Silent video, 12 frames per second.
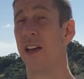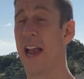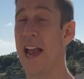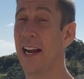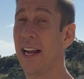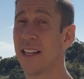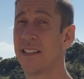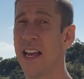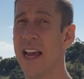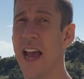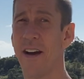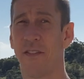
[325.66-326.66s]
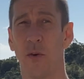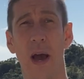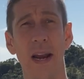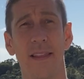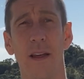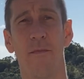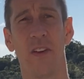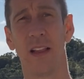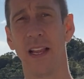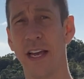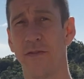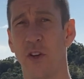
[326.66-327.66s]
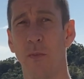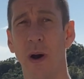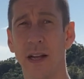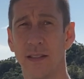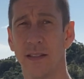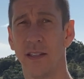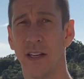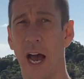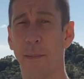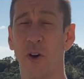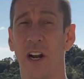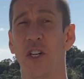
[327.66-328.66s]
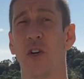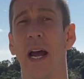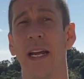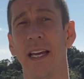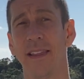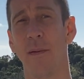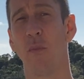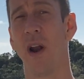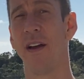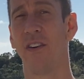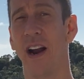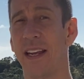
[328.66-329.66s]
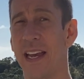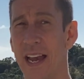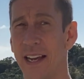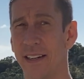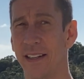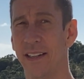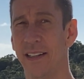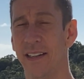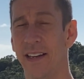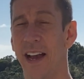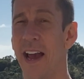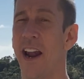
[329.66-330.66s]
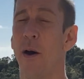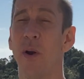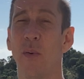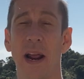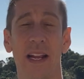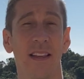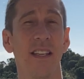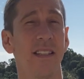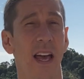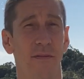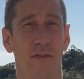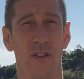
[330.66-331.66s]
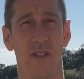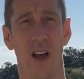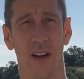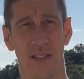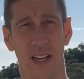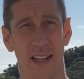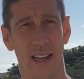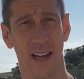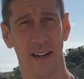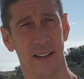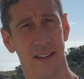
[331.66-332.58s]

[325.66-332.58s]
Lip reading: And I can say after riding them for the last few months, I'm going to try and get them whenever I can, and I'll be riding this set for as long as I can.